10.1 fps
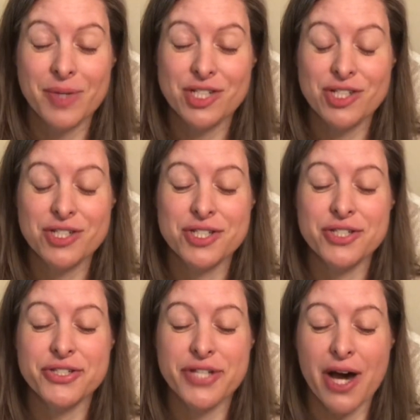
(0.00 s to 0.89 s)
which is
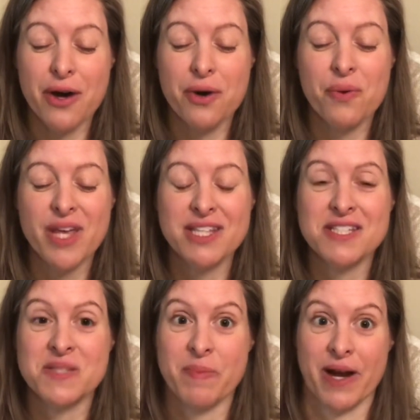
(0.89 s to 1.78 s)
so
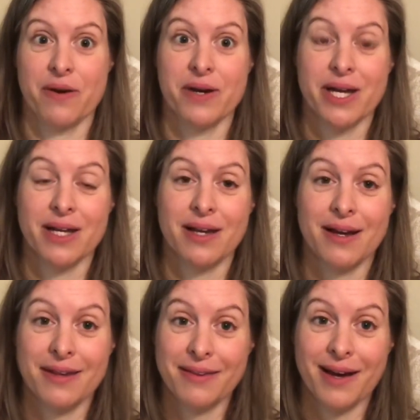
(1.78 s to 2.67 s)
inspiring.
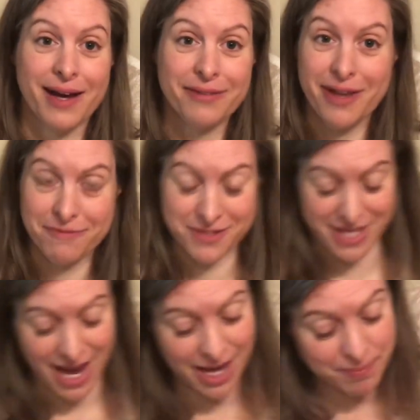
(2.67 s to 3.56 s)
I loved
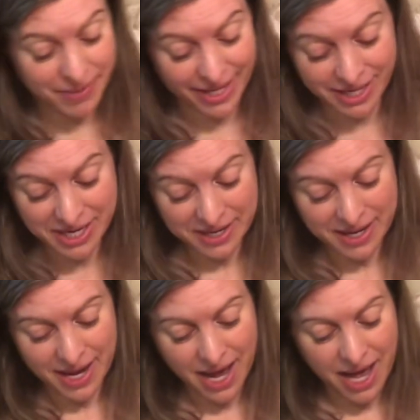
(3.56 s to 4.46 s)
that. But
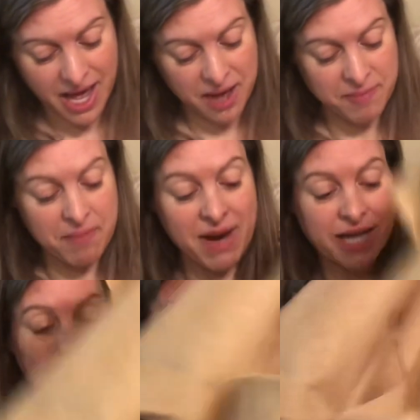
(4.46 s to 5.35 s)
my
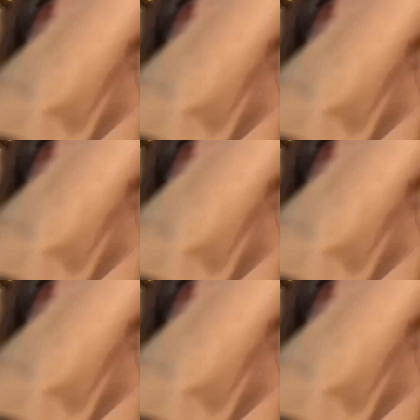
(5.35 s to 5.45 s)
current